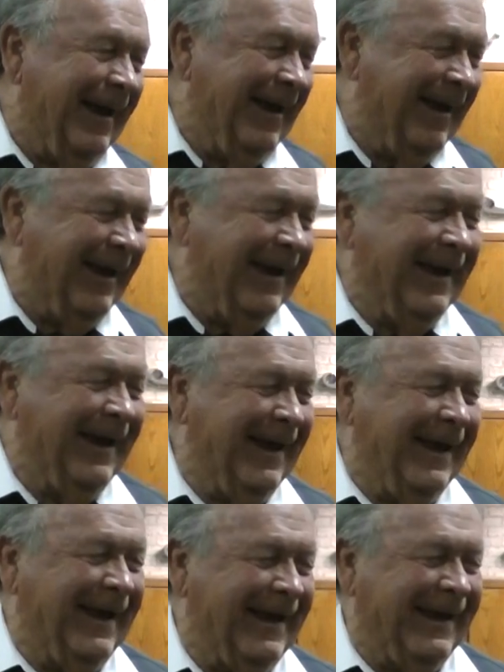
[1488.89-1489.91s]
And that's what
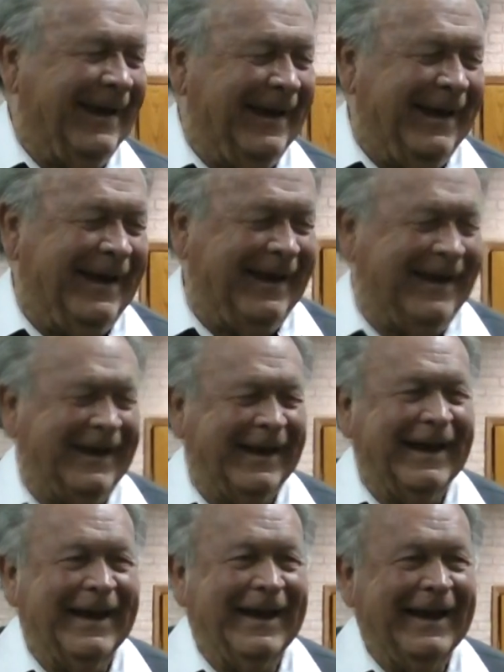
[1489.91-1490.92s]
he told me,
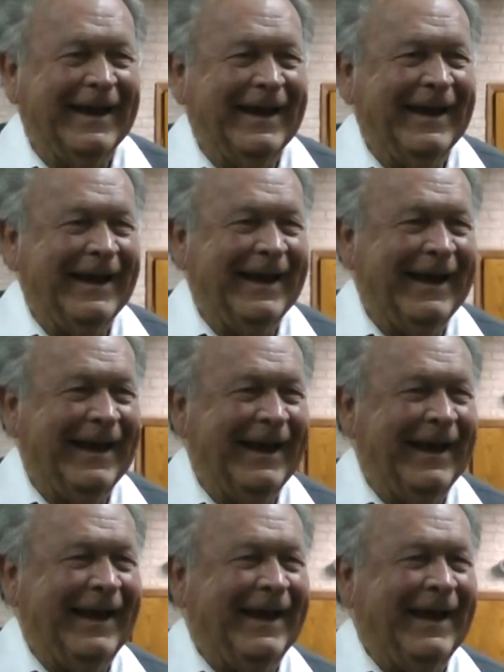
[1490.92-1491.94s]
is we all have